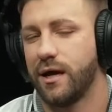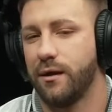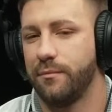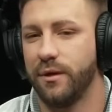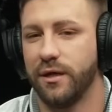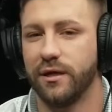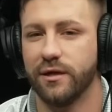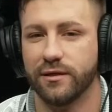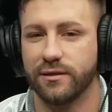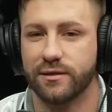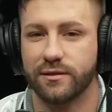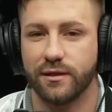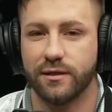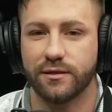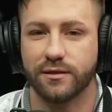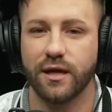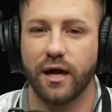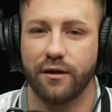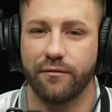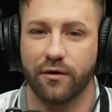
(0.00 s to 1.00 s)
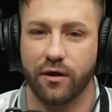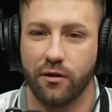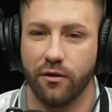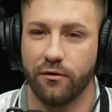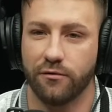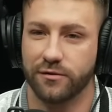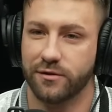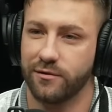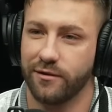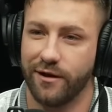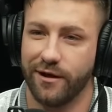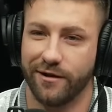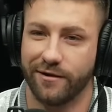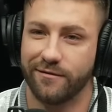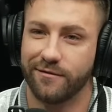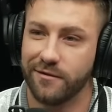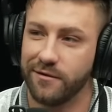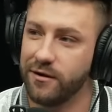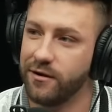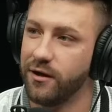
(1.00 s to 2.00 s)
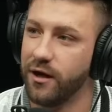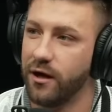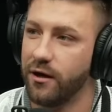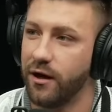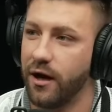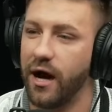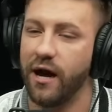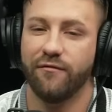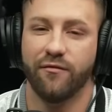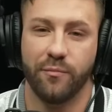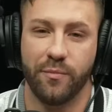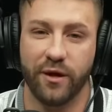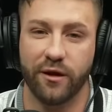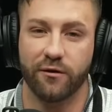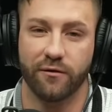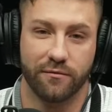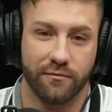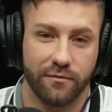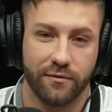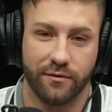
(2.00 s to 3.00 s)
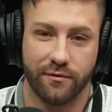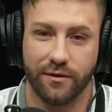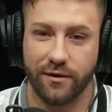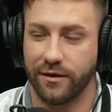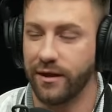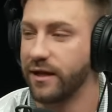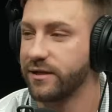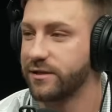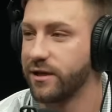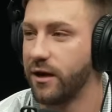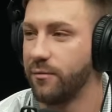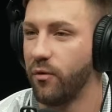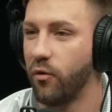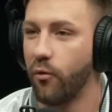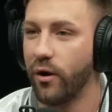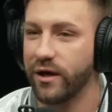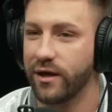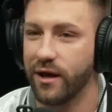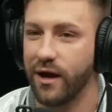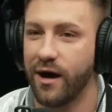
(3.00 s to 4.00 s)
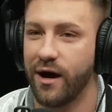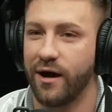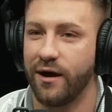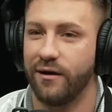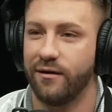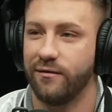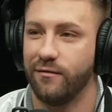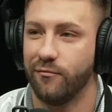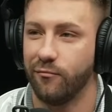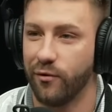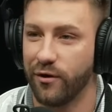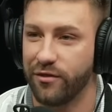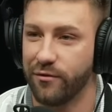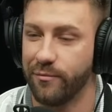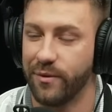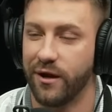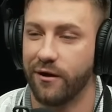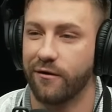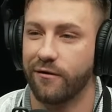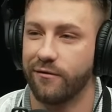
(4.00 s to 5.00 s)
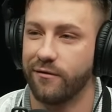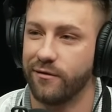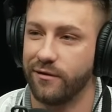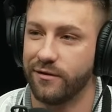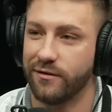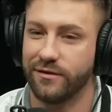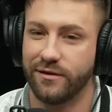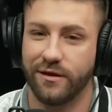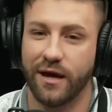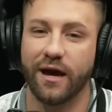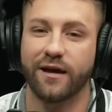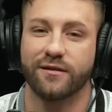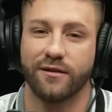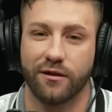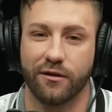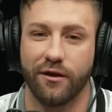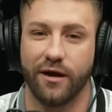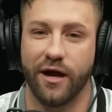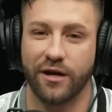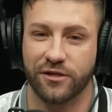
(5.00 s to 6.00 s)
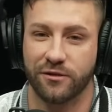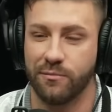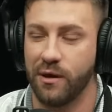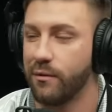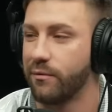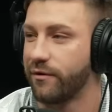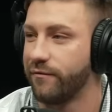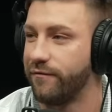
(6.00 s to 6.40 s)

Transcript: I mean, it's not even close. Like, I have a beard, and that's it. I'm a white guy with a beard. Technically, I should be able to.